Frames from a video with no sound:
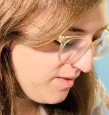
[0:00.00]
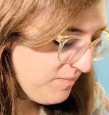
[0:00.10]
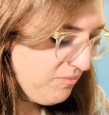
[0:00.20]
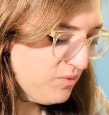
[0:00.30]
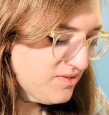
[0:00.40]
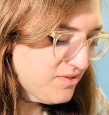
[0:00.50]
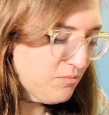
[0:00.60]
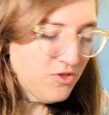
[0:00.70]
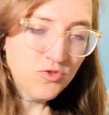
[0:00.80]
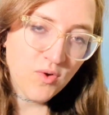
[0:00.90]
Maybe when
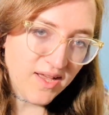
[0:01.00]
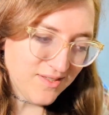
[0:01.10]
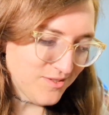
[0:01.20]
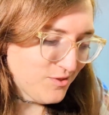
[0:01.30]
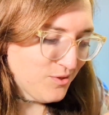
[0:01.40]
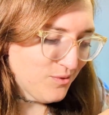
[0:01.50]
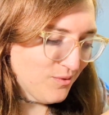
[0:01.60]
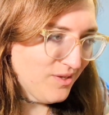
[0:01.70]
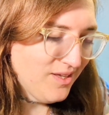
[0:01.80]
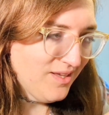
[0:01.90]
someone tries
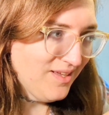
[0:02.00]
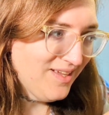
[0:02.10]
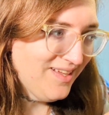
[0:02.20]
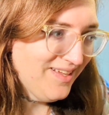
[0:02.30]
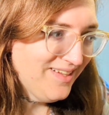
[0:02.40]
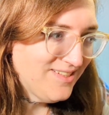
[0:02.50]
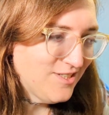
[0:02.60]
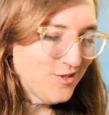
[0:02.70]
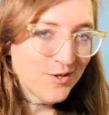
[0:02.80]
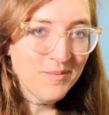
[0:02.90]
to
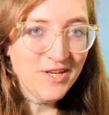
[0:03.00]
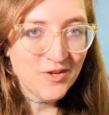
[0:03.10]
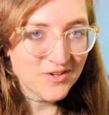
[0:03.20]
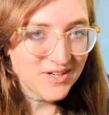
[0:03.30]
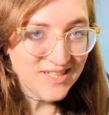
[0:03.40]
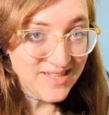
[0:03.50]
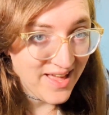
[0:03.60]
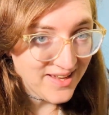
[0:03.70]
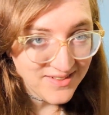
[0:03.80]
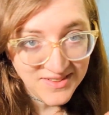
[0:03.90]
determine your
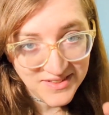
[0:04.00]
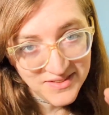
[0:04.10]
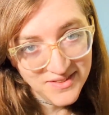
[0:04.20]
intent,